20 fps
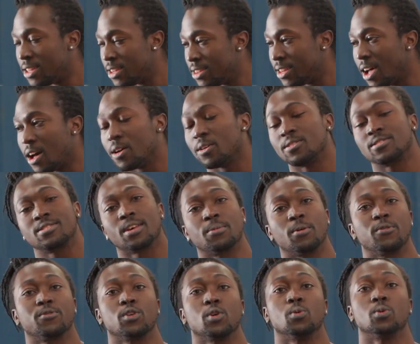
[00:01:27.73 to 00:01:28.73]
Now, some
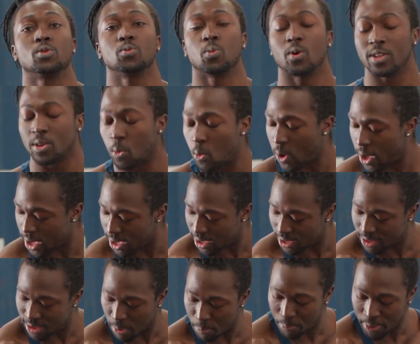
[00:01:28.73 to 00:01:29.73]
of you would want to work
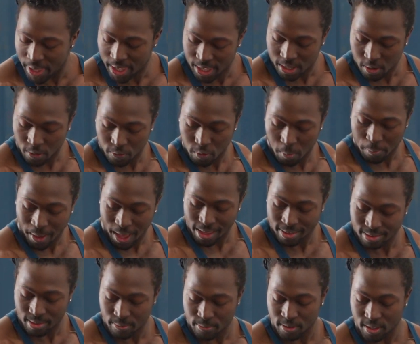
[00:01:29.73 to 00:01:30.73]
the peak of your
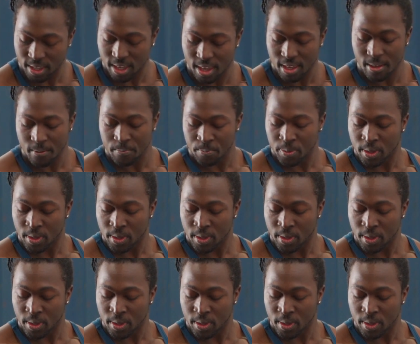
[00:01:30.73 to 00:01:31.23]
biceps, okay?